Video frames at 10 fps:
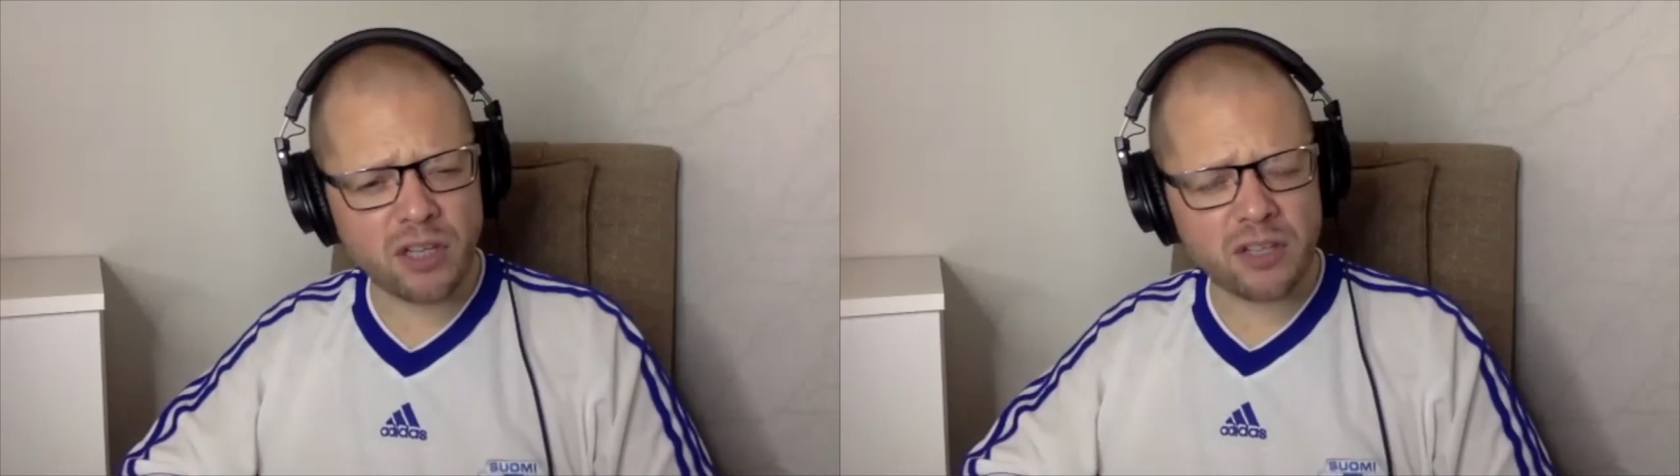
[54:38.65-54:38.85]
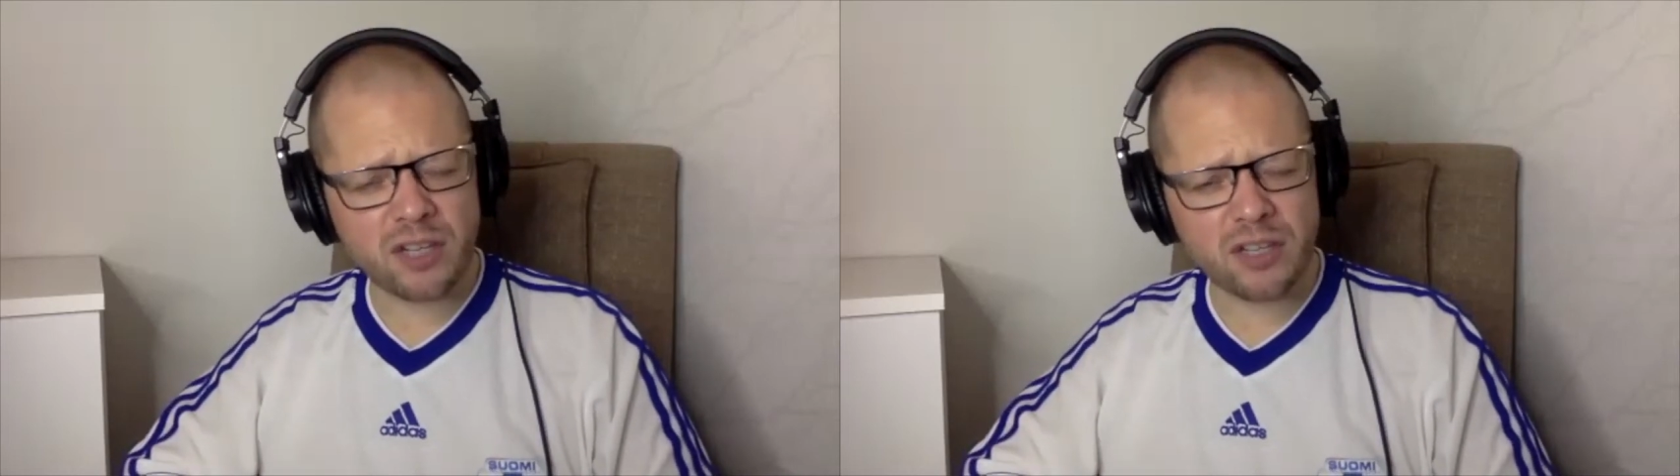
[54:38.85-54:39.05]
the
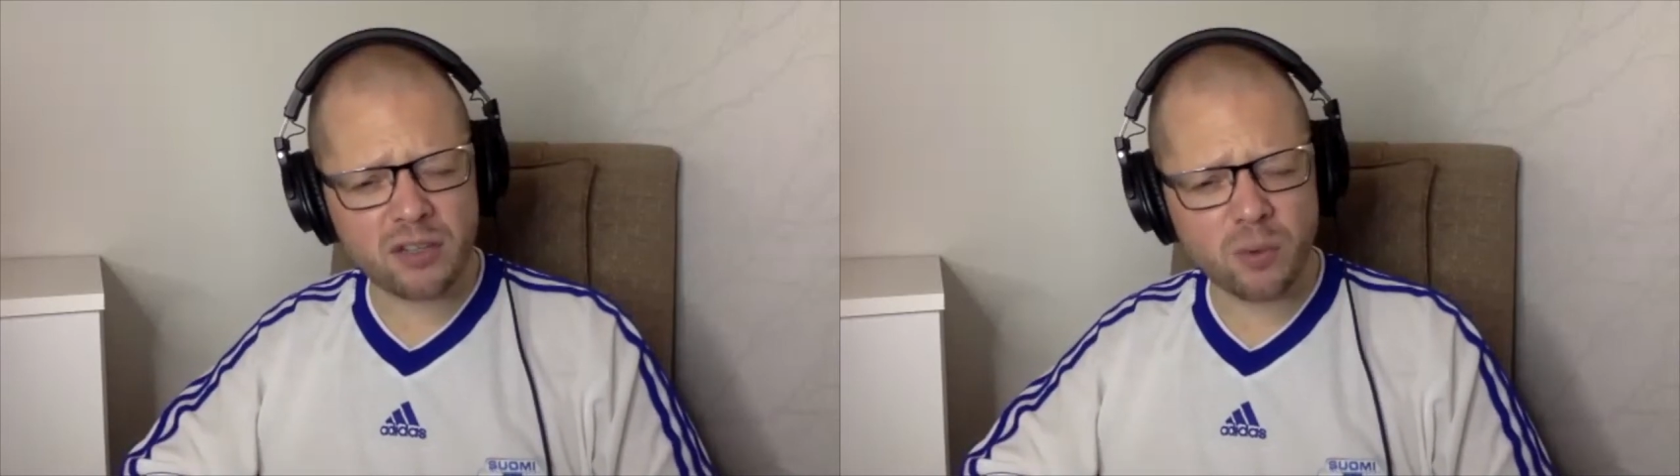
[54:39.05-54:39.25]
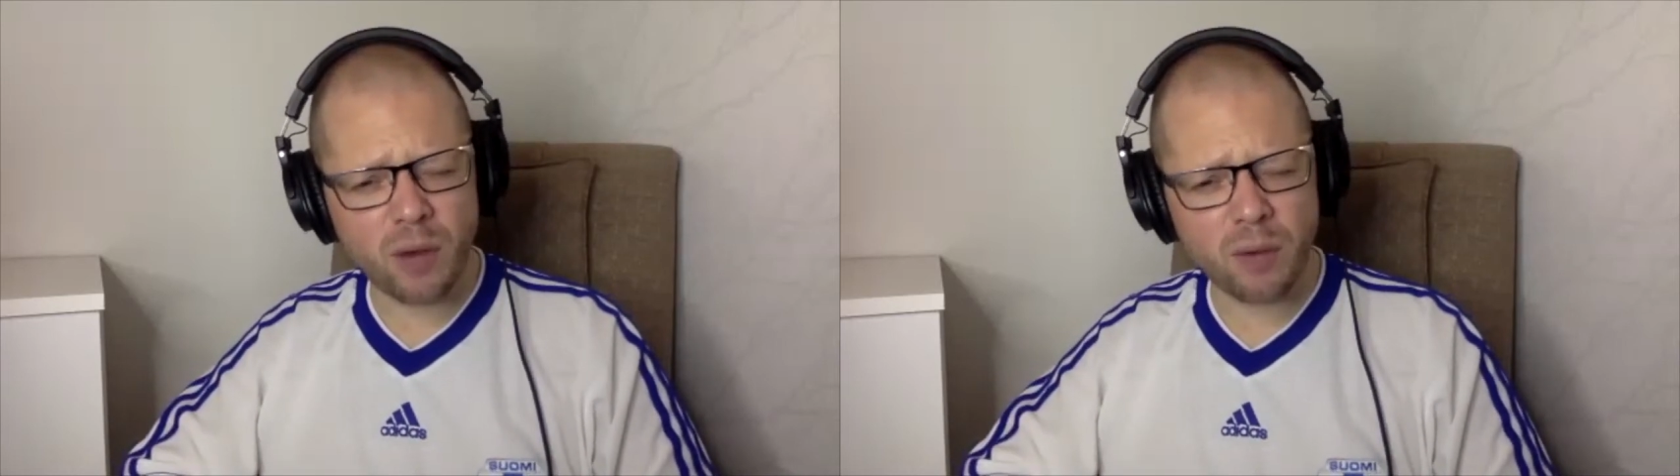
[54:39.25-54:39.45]
season
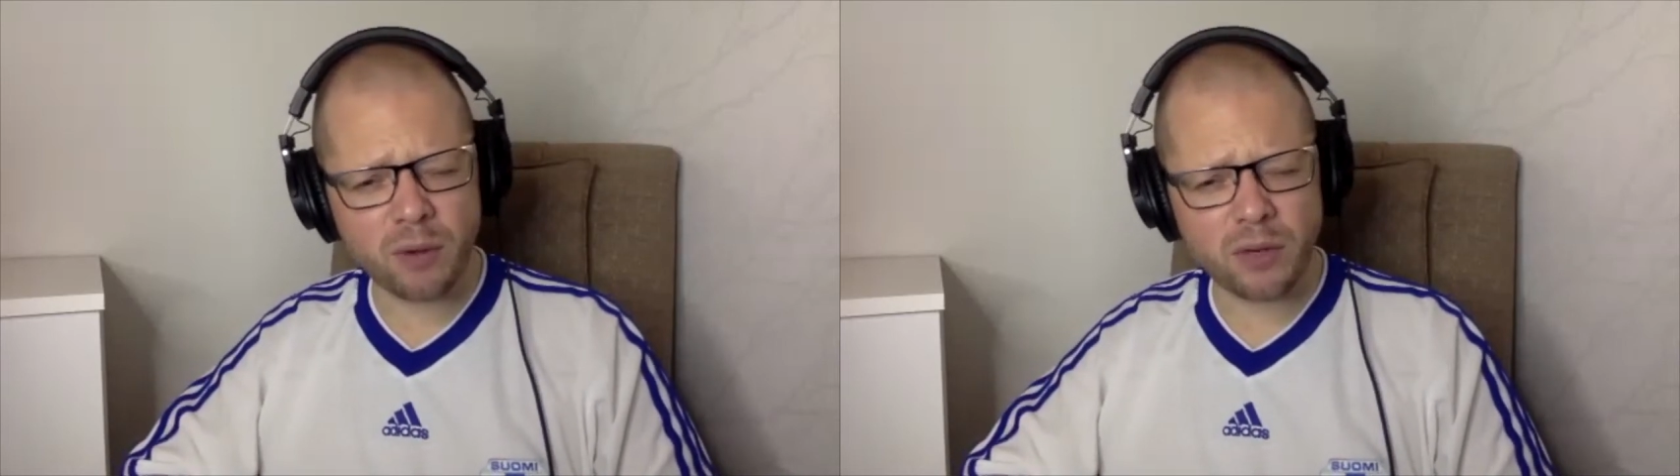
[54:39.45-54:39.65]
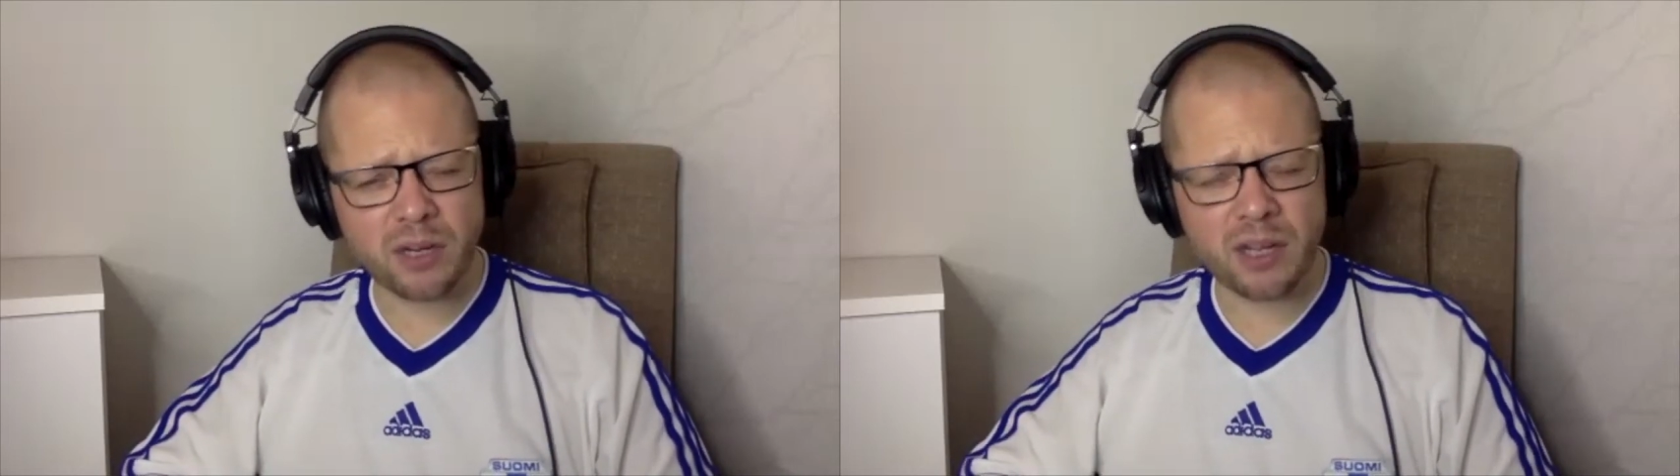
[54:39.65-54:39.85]
quite well,
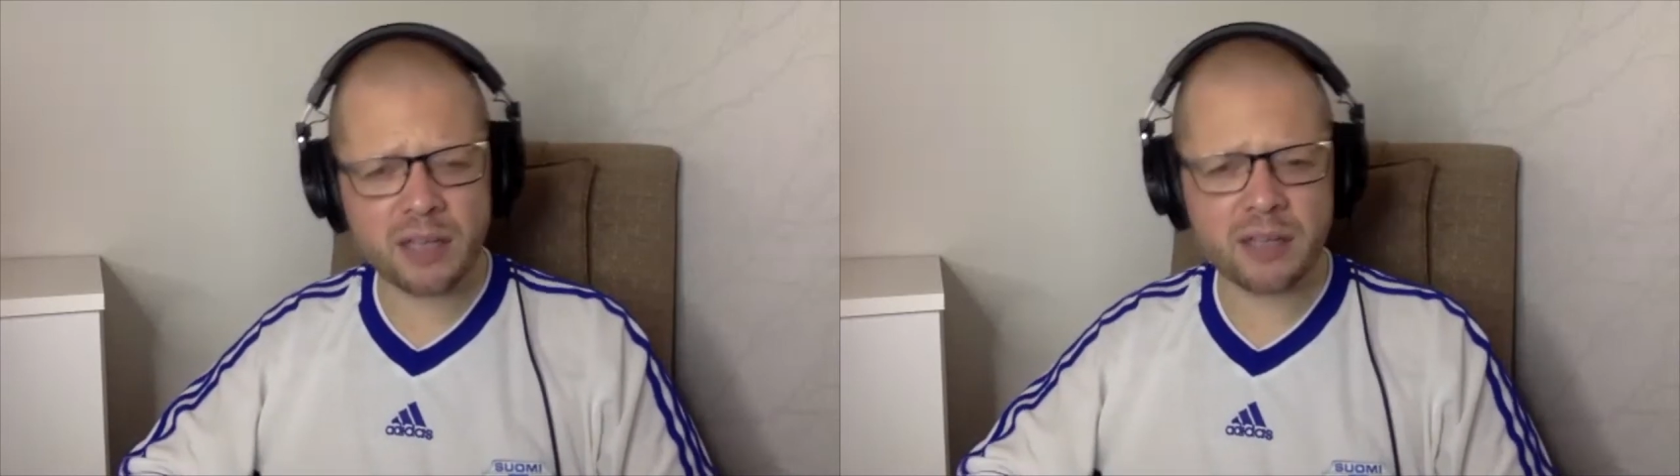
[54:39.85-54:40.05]
didn't they?